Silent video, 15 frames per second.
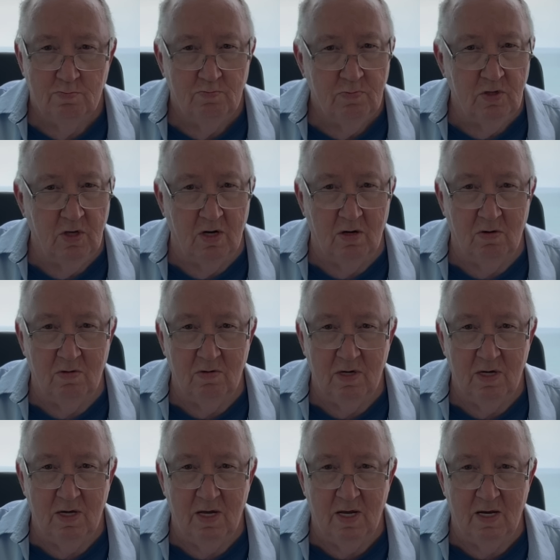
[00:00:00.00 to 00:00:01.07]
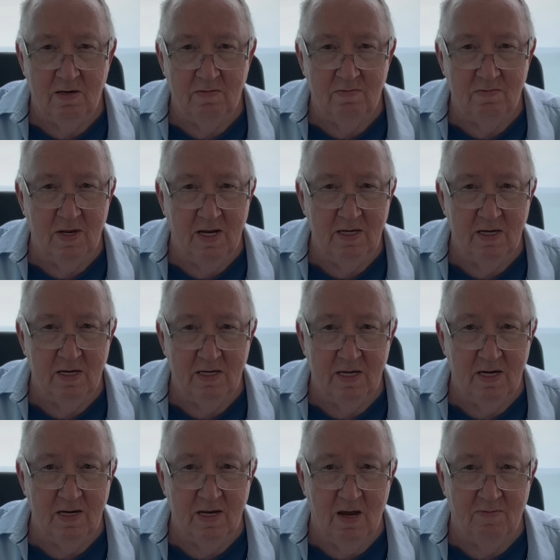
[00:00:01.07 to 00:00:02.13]
and they get
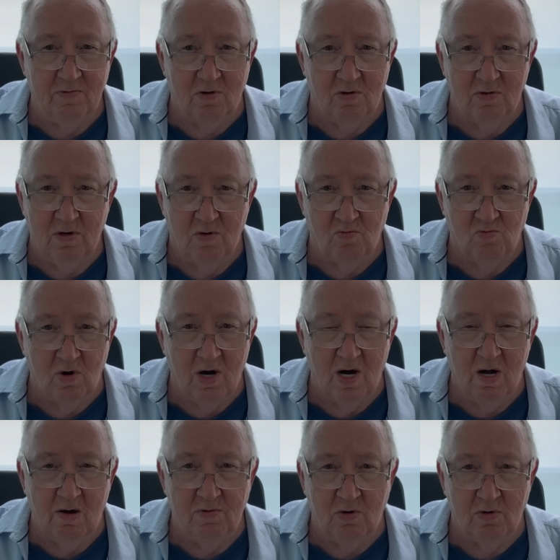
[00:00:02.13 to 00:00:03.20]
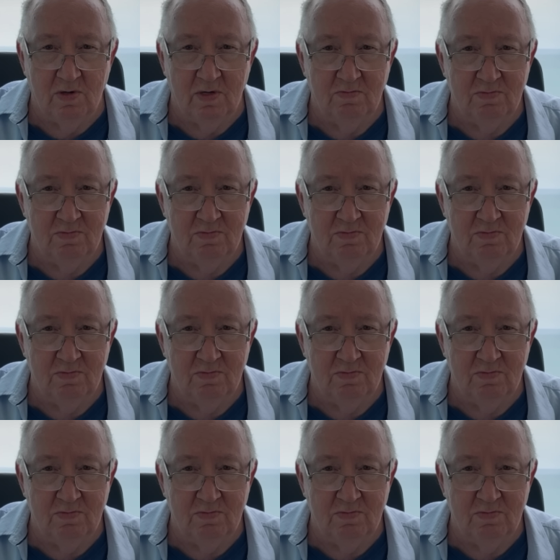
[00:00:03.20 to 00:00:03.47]
kidnapped or get robbed or,